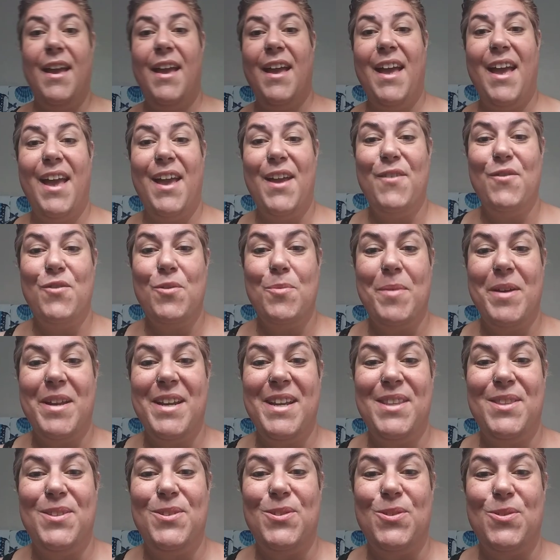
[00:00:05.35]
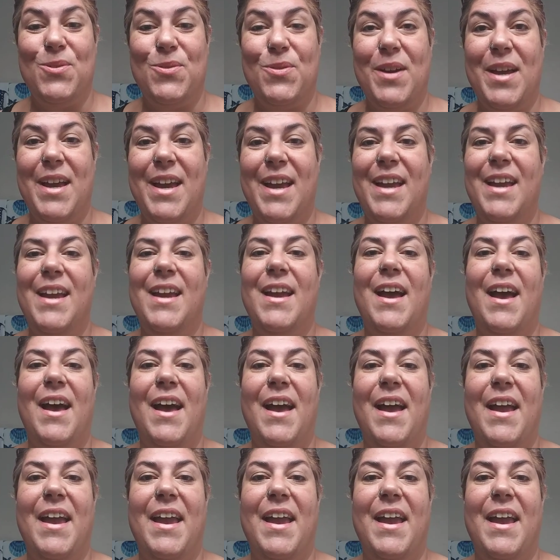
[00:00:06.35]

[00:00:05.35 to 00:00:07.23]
Hey everybody, this is Ray. I